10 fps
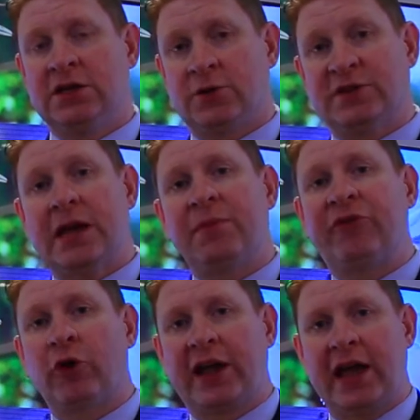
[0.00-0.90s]
So with Cypher
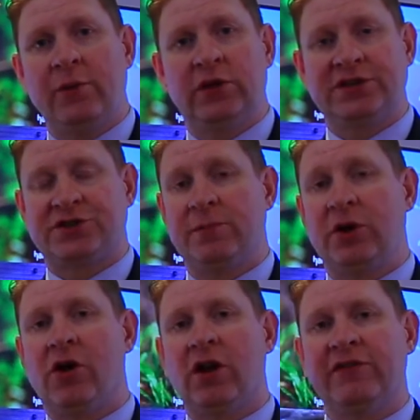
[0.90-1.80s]
4K, we'll
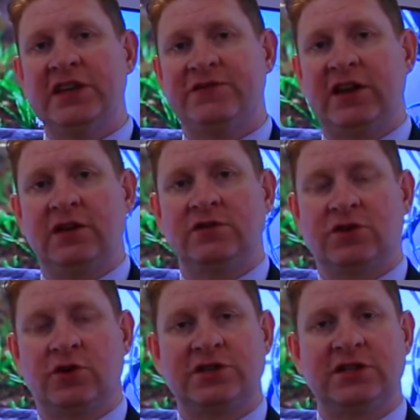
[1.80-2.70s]
distribute all of these video
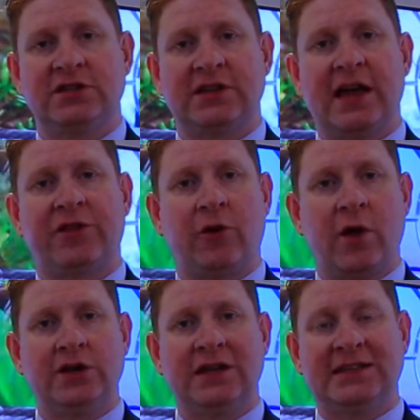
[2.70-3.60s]
sources
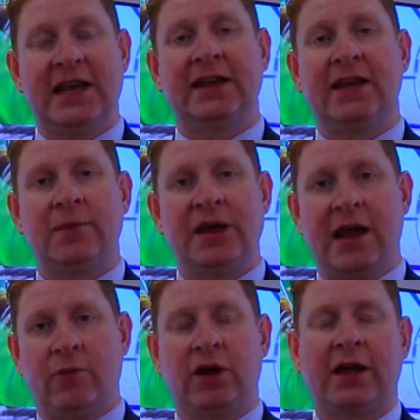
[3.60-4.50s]
throughout a 10 gigabit
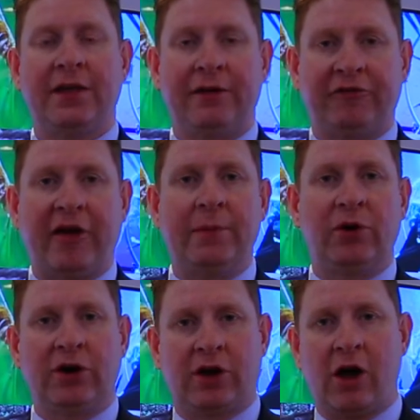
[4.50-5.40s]
network, either
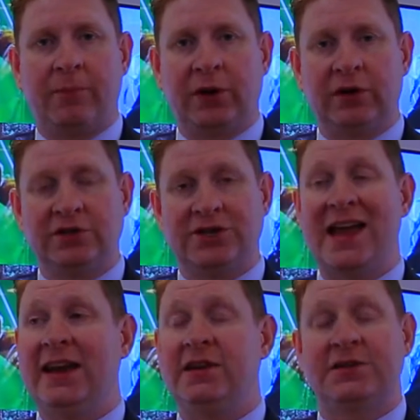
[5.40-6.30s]
fiber or copper,
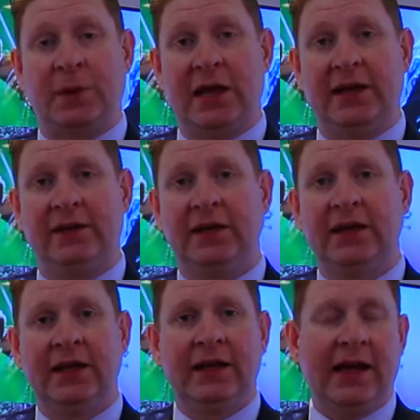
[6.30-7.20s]
to any display.
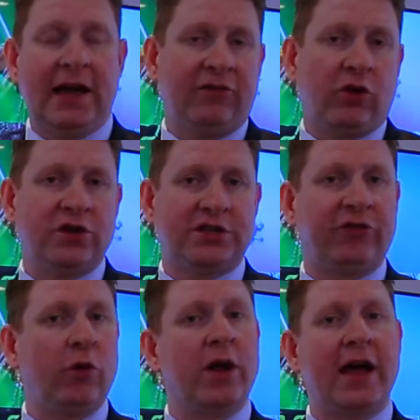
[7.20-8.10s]
And of course,
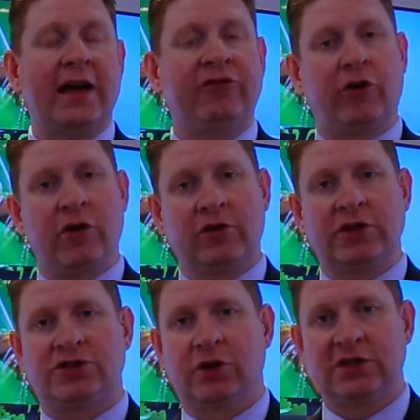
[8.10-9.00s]
if you want to have your own
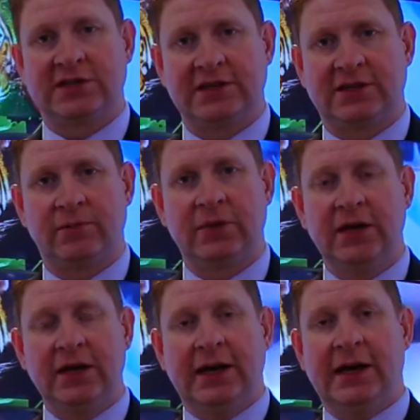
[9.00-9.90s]
control system,
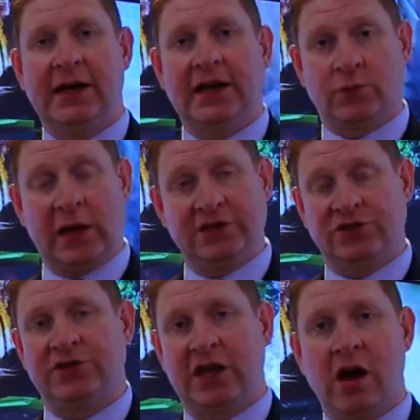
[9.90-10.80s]
as well
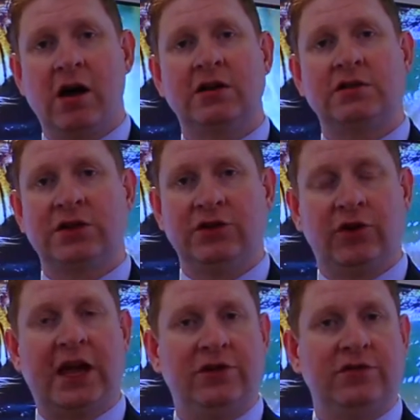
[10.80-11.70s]
as using ours,
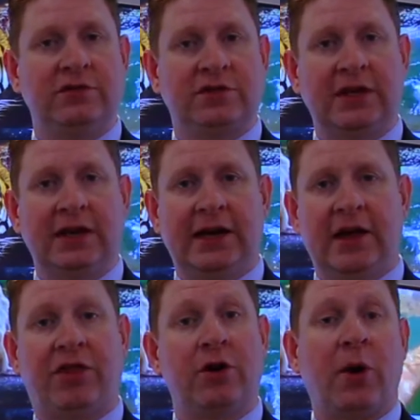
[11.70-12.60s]
you can use
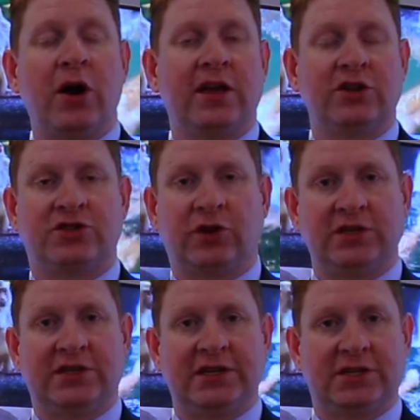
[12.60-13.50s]
third-party
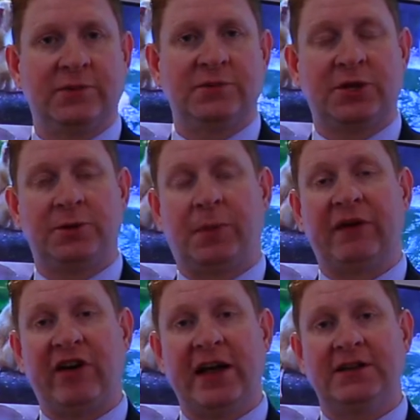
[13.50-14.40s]
control systems to
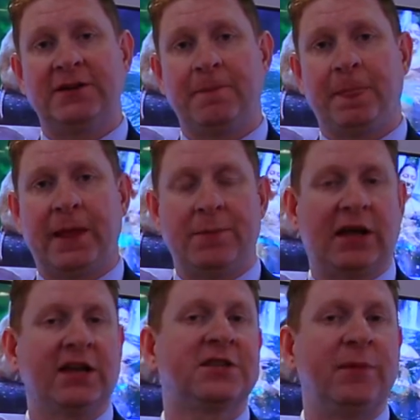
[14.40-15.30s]
provide
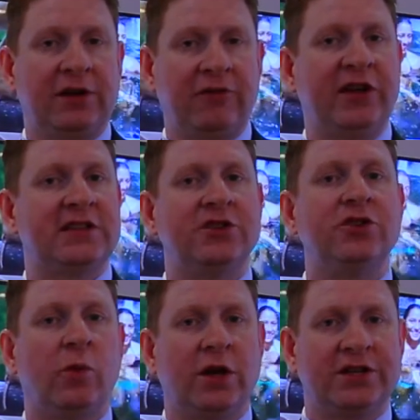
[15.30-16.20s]
a custom interface
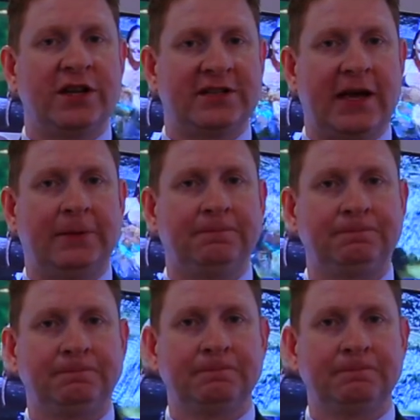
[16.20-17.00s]
that you want to design.